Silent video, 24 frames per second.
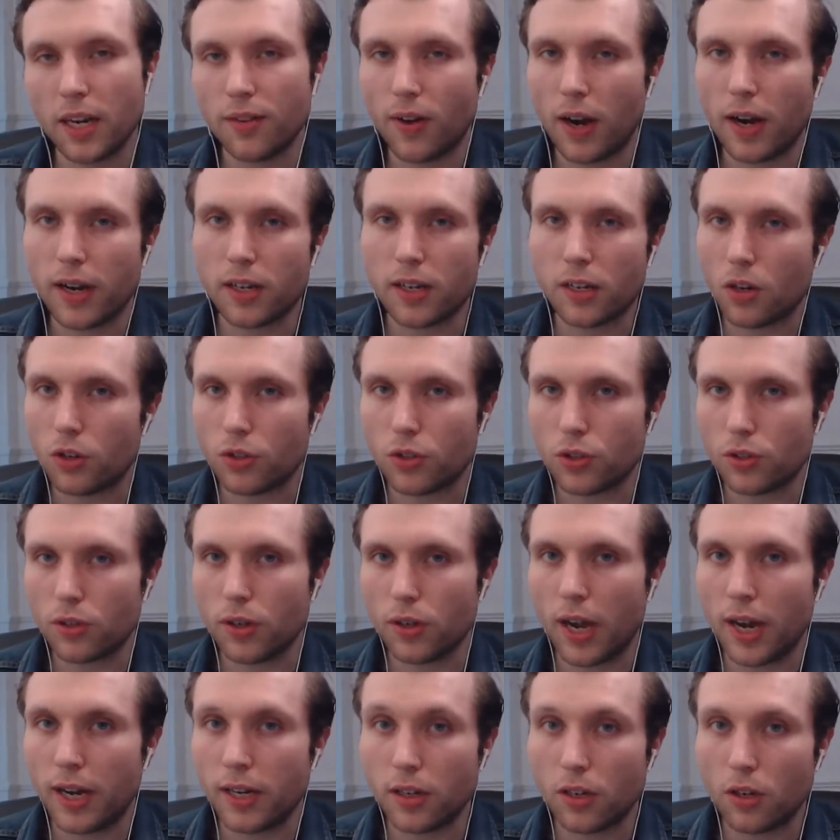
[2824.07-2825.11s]
of
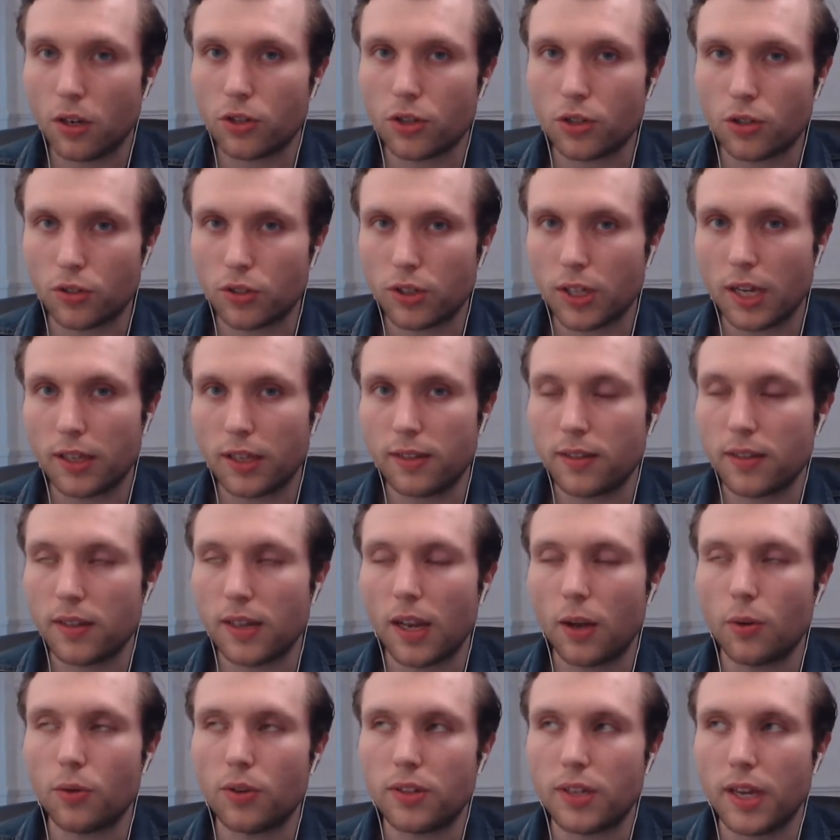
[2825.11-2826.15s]
ideological stance is
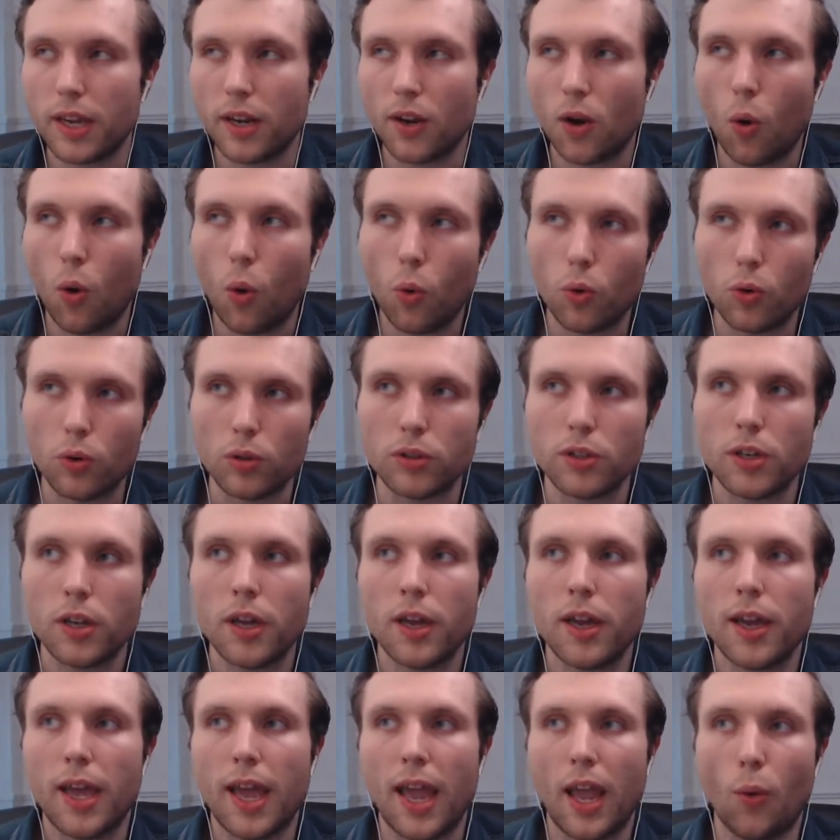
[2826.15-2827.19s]
allowed to take hold,
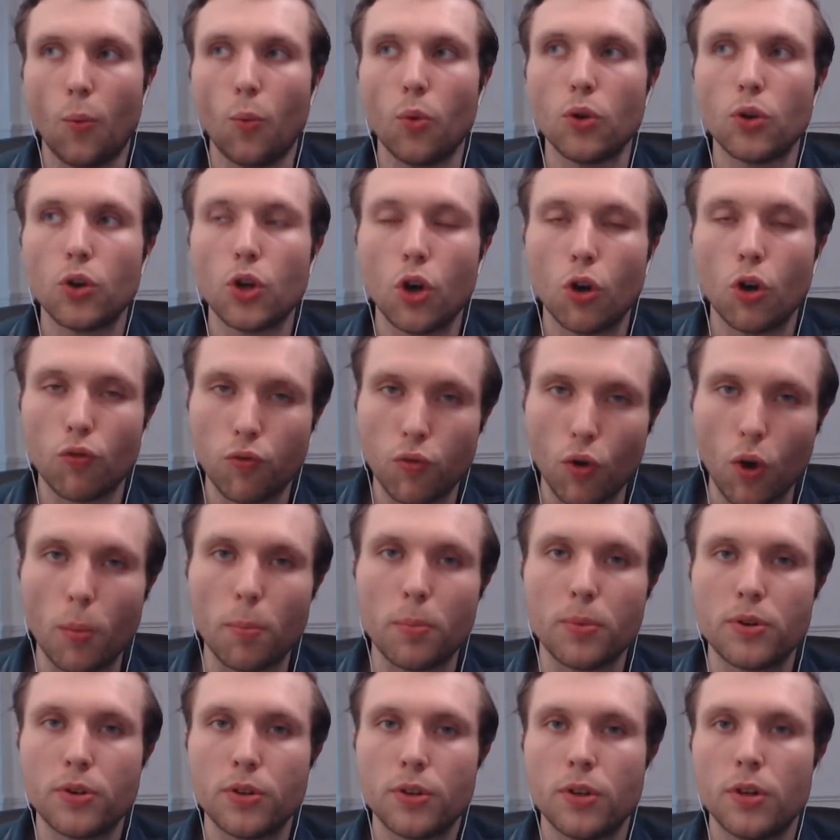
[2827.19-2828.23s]
it will
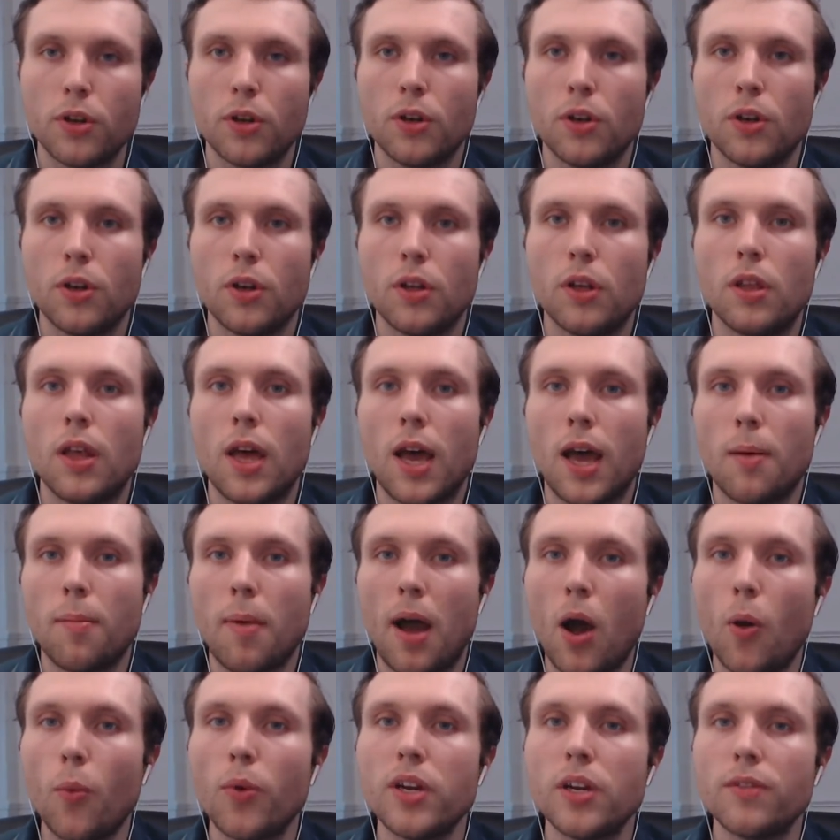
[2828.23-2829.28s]
corrupt
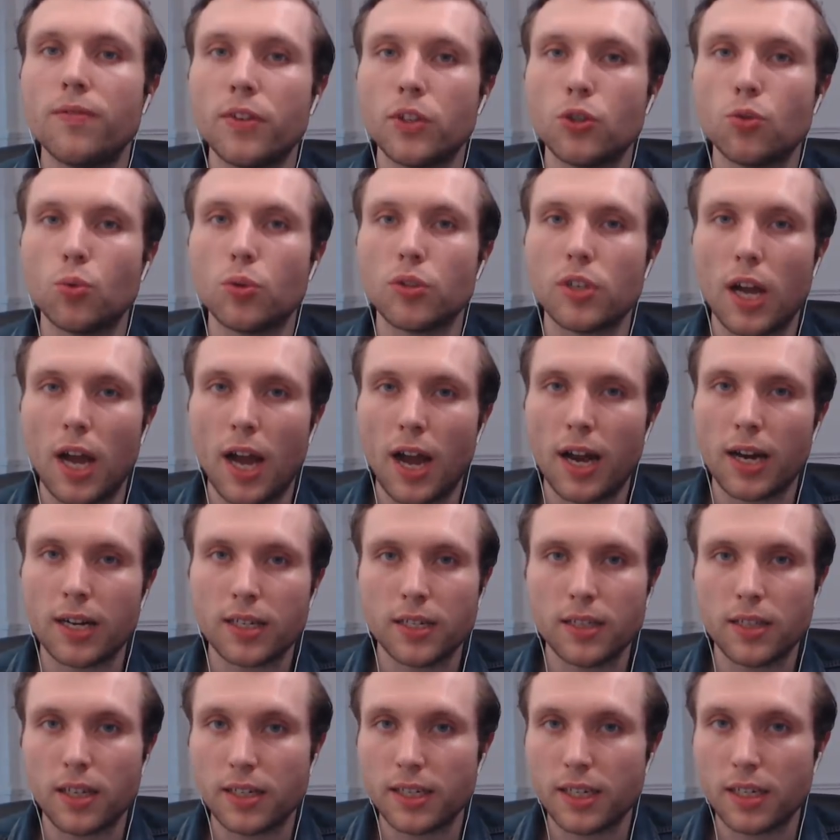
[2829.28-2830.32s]
how individuals
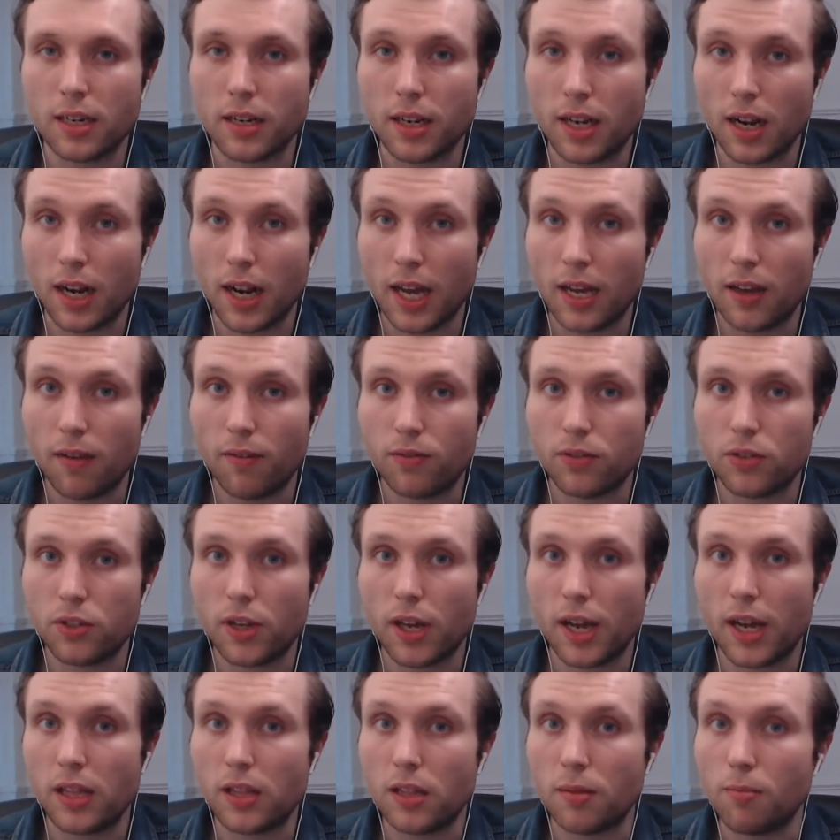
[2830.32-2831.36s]
act in their day-to-day lives,
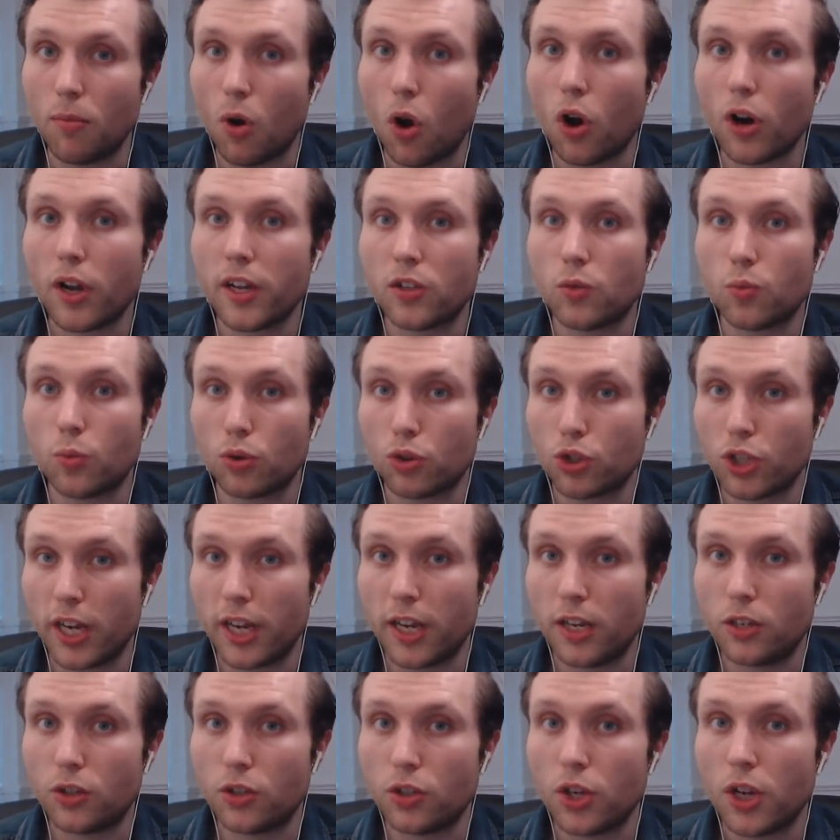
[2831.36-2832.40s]
and the markets will
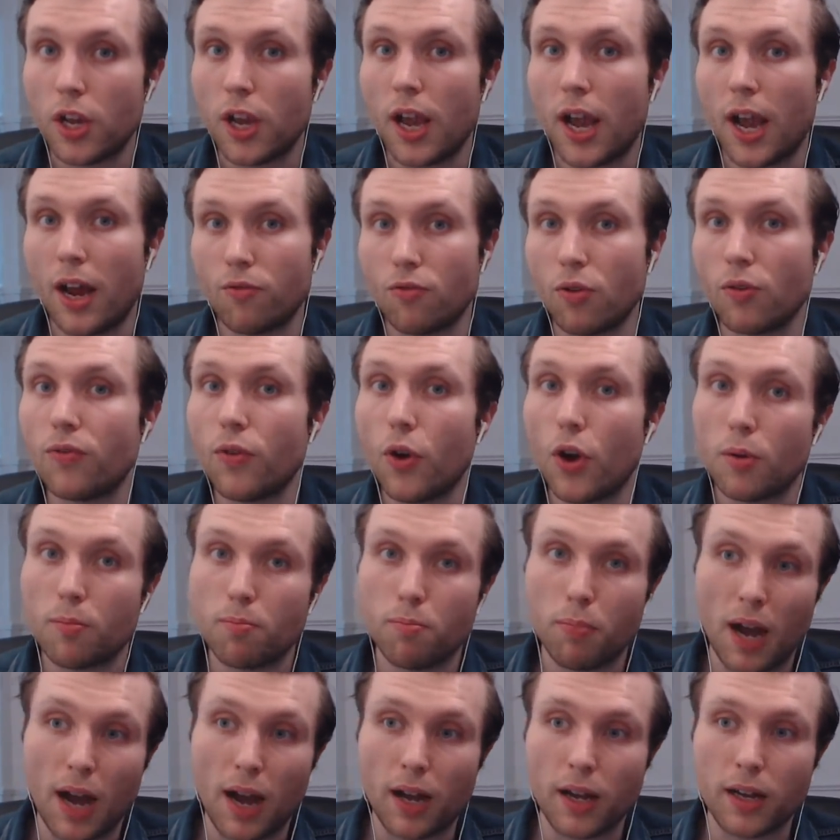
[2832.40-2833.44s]
change and revert
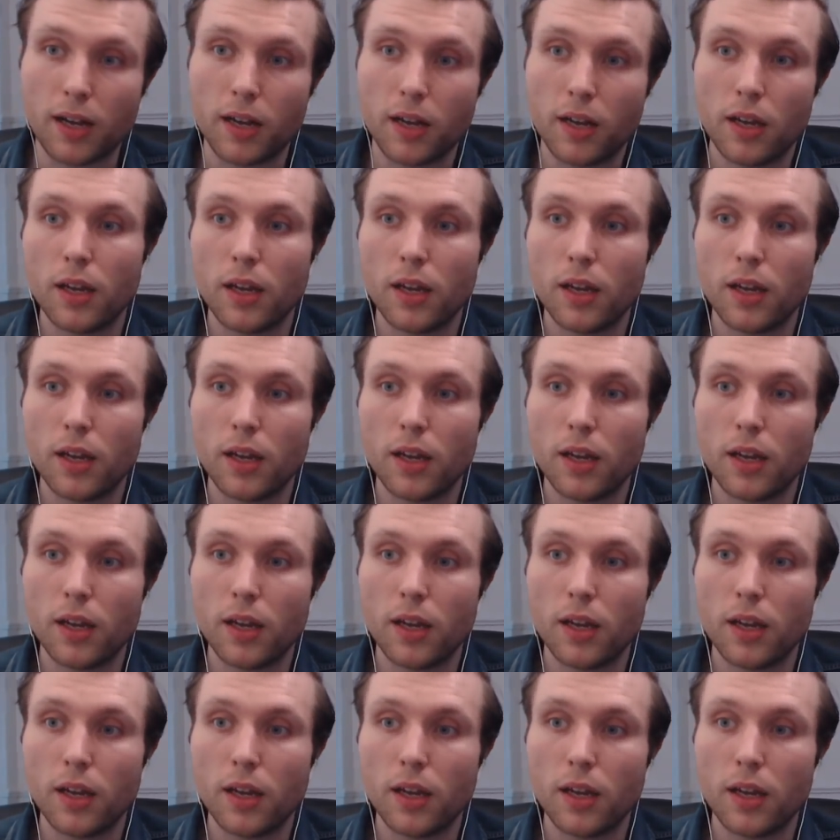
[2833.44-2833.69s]
back,